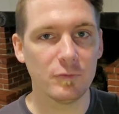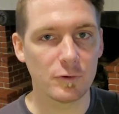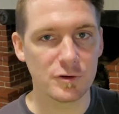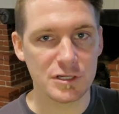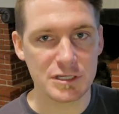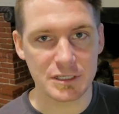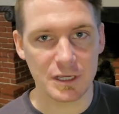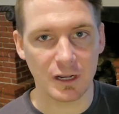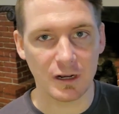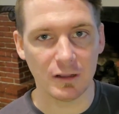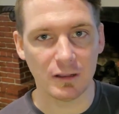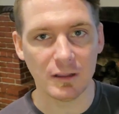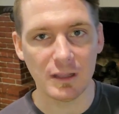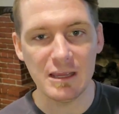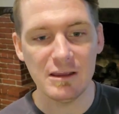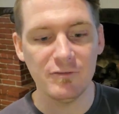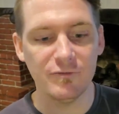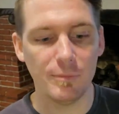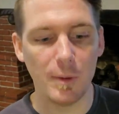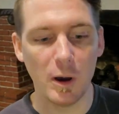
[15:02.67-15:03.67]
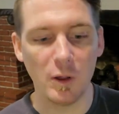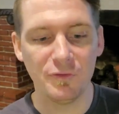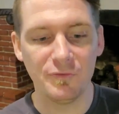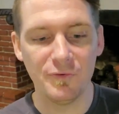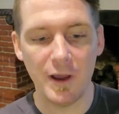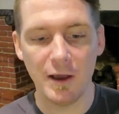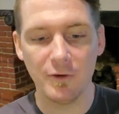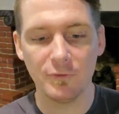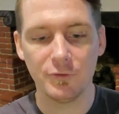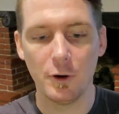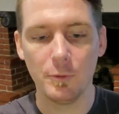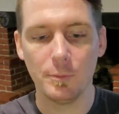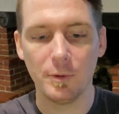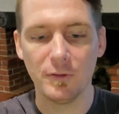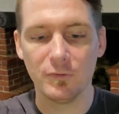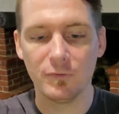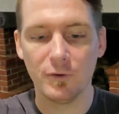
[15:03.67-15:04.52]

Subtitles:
We're just going to leave both valves open.